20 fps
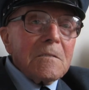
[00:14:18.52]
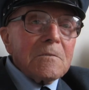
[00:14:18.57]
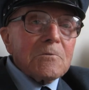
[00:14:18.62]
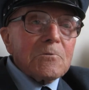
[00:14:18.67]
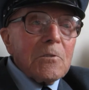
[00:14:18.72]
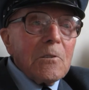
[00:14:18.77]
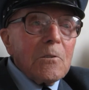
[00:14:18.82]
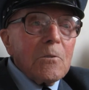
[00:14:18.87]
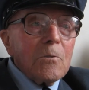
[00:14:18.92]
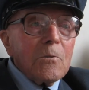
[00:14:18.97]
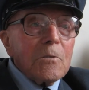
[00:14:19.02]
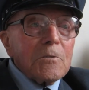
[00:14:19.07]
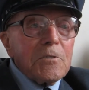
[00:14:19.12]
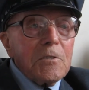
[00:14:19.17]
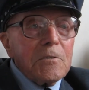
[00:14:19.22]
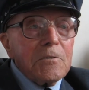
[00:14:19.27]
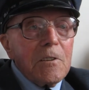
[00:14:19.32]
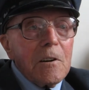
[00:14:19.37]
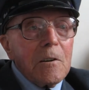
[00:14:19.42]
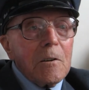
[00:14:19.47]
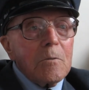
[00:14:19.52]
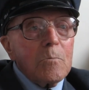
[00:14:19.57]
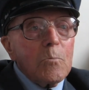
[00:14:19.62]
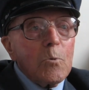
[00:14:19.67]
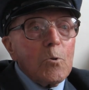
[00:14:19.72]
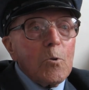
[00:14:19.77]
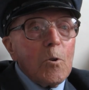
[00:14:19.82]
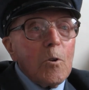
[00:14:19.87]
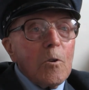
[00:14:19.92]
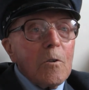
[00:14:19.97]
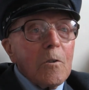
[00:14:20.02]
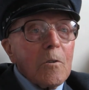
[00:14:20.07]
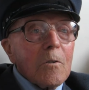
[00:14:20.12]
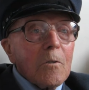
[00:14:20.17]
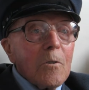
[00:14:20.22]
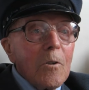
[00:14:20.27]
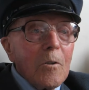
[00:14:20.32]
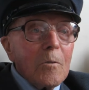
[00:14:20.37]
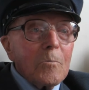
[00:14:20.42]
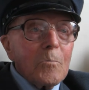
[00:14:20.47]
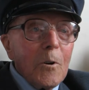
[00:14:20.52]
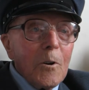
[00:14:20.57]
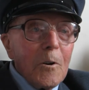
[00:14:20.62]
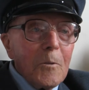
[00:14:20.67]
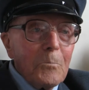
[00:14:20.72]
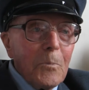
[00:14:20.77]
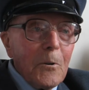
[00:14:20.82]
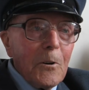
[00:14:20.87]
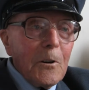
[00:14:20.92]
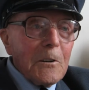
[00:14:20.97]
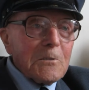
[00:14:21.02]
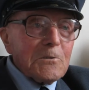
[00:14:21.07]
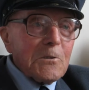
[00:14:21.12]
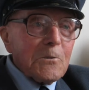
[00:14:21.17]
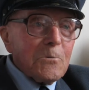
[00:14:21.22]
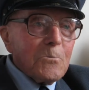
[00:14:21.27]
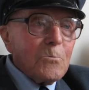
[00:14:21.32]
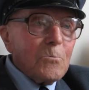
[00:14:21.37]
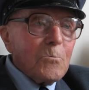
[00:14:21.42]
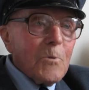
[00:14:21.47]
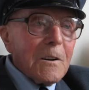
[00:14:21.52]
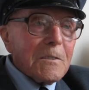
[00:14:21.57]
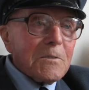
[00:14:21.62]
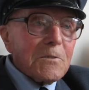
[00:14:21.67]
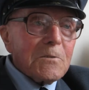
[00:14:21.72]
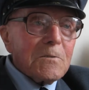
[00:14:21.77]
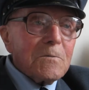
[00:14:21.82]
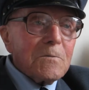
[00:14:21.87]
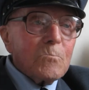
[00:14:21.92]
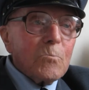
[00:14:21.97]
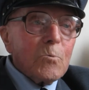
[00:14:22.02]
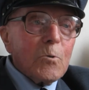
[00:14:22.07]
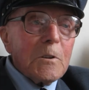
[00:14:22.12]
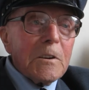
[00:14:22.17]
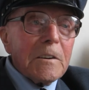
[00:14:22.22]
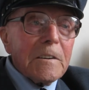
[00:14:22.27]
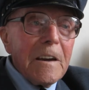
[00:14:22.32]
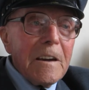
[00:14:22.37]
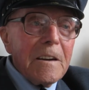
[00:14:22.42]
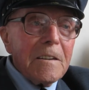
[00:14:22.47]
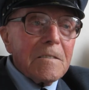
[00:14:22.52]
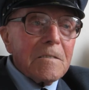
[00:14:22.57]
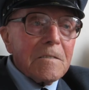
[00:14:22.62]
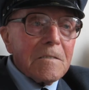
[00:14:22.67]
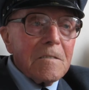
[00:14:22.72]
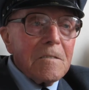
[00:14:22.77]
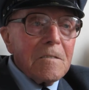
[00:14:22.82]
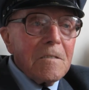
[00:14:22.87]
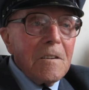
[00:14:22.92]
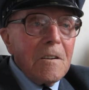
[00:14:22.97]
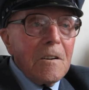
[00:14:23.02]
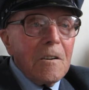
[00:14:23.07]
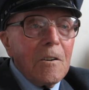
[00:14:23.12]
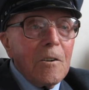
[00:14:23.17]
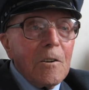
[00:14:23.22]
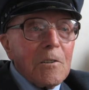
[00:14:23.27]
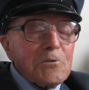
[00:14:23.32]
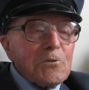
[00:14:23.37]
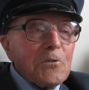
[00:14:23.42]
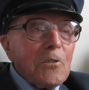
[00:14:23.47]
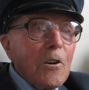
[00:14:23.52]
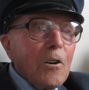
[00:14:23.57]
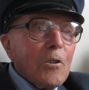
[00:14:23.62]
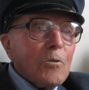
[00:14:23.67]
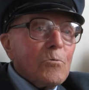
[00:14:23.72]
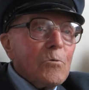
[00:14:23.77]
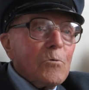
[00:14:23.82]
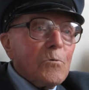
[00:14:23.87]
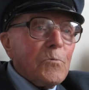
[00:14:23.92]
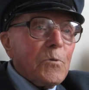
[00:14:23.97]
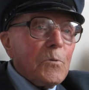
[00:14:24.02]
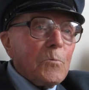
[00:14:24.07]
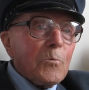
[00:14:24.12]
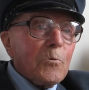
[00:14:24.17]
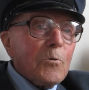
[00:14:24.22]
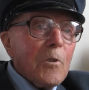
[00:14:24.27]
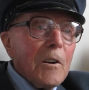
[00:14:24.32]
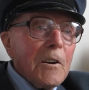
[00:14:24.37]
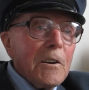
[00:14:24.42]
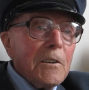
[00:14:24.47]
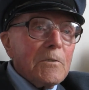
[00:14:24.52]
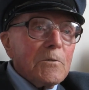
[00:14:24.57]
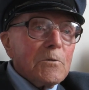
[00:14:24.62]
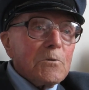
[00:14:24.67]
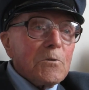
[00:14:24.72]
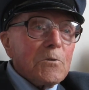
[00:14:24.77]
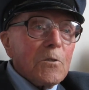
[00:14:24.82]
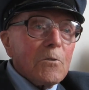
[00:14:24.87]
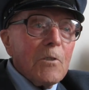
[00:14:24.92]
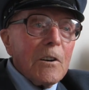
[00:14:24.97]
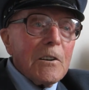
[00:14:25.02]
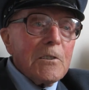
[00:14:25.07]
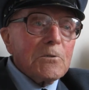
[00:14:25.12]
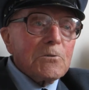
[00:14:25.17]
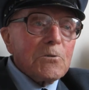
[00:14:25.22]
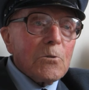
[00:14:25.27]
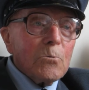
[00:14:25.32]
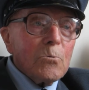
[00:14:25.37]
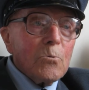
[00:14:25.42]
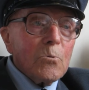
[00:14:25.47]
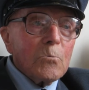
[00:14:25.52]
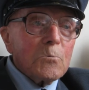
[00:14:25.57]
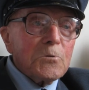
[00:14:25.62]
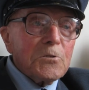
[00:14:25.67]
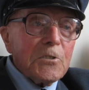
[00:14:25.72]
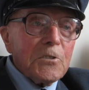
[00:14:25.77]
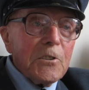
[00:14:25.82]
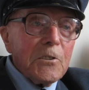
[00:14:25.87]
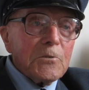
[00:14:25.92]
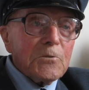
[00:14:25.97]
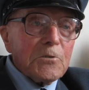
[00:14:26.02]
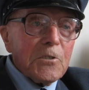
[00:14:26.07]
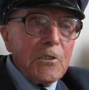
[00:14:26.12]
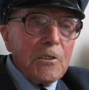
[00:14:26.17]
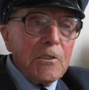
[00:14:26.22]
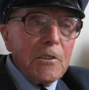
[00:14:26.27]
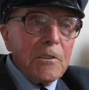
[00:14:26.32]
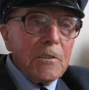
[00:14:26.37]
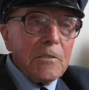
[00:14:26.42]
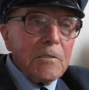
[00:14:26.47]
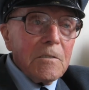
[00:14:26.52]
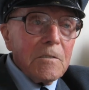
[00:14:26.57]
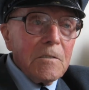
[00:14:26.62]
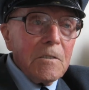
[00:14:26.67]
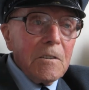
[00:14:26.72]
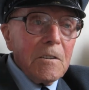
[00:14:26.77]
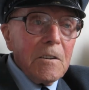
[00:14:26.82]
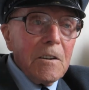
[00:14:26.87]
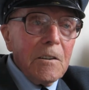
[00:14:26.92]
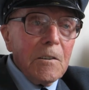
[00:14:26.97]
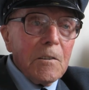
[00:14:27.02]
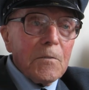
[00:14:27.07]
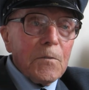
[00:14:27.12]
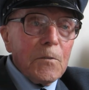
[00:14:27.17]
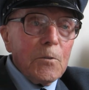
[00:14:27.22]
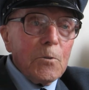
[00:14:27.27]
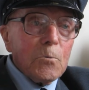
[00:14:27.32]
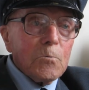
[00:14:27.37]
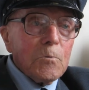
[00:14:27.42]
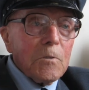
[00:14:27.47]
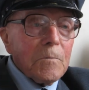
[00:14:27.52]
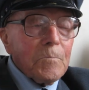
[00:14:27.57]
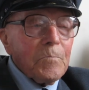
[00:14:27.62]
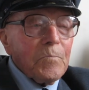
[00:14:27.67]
So I did no more. I got on my bicycle one weekend. I cycled from Grace to Hornchurch Airfield,